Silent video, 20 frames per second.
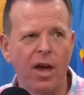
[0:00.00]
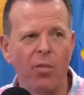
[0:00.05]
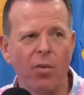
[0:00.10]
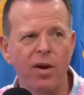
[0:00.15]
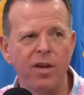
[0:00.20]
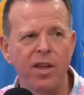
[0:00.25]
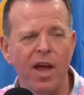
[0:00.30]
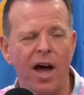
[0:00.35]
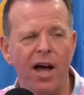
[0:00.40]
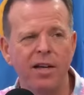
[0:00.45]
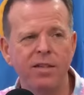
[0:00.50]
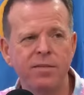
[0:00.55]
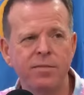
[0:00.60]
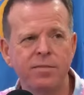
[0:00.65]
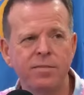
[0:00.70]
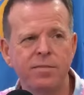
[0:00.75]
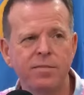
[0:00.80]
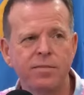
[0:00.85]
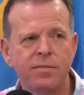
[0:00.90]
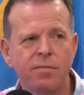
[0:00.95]
we're done.
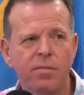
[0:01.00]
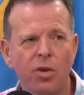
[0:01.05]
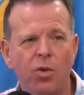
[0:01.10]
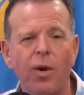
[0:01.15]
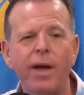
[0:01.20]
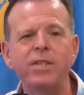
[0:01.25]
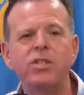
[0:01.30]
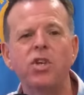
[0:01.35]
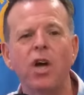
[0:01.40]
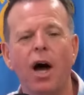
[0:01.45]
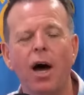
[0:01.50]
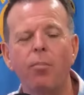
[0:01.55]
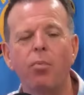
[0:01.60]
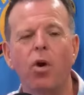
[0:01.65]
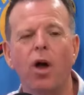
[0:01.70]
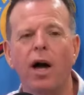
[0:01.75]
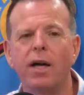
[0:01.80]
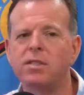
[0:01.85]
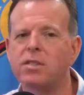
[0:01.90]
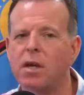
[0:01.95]
Great job,
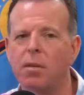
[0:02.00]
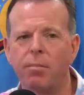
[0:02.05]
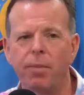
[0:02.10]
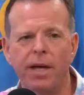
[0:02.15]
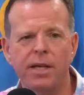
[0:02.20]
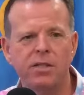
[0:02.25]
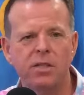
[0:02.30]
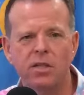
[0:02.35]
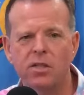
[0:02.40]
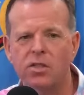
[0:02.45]
Ross. Amazing